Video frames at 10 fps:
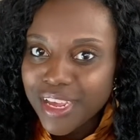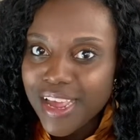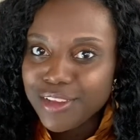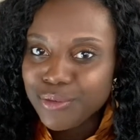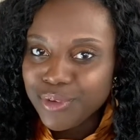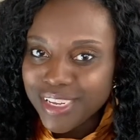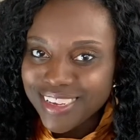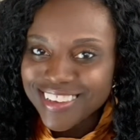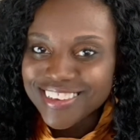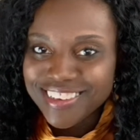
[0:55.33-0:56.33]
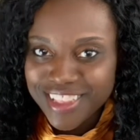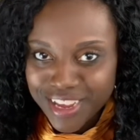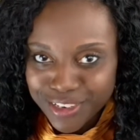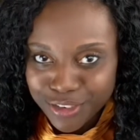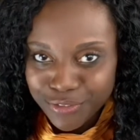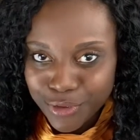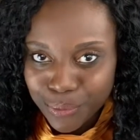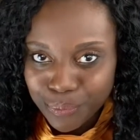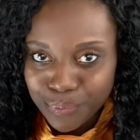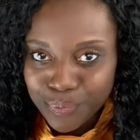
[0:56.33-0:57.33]
and unique to that interview.
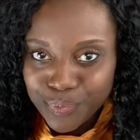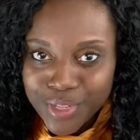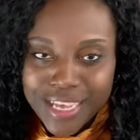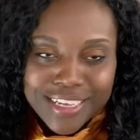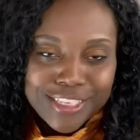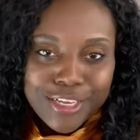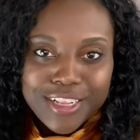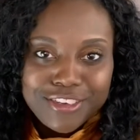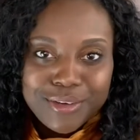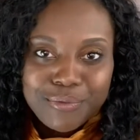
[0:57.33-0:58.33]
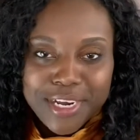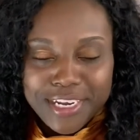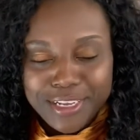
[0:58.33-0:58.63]
So let's jump right in.